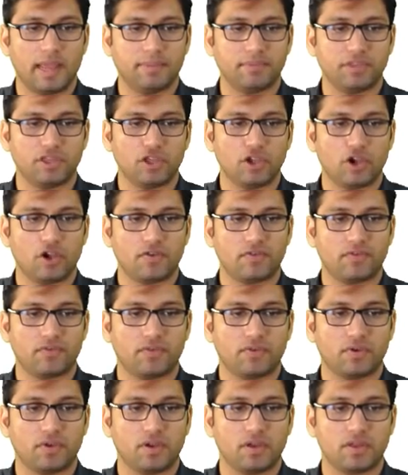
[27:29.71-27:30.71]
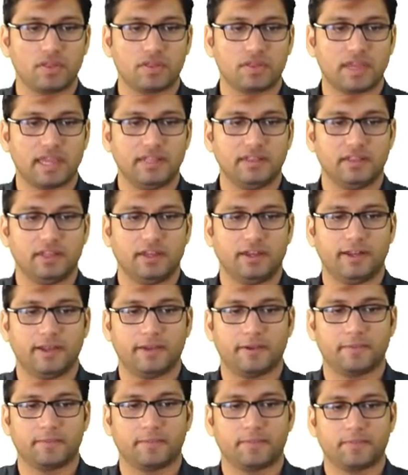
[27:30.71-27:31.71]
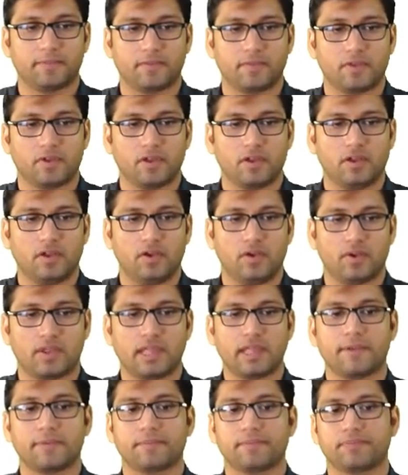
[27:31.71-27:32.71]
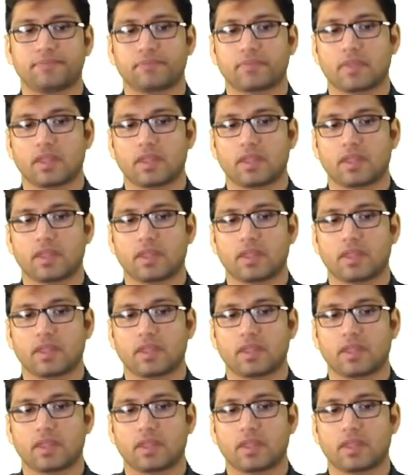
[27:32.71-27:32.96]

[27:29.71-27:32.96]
mg of sin theta, okay.